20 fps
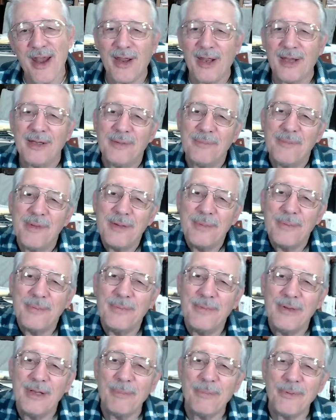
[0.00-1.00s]
And
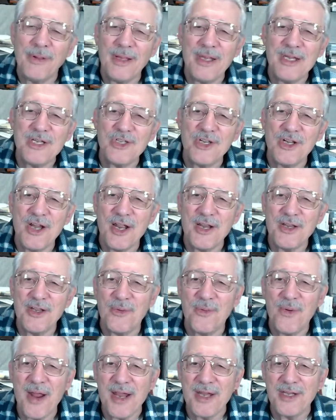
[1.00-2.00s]
manipulation on the
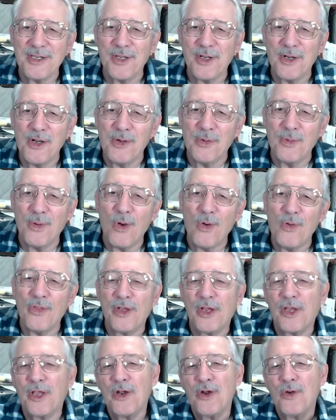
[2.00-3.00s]
right, they're
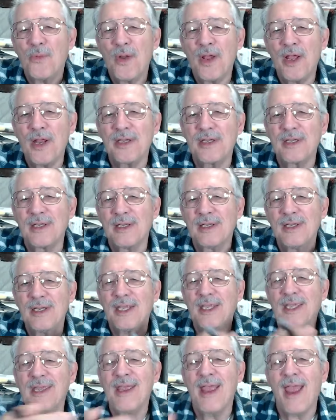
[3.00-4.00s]
going to run
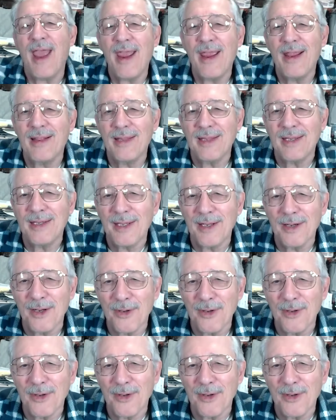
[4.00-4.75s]
Nikki Haley,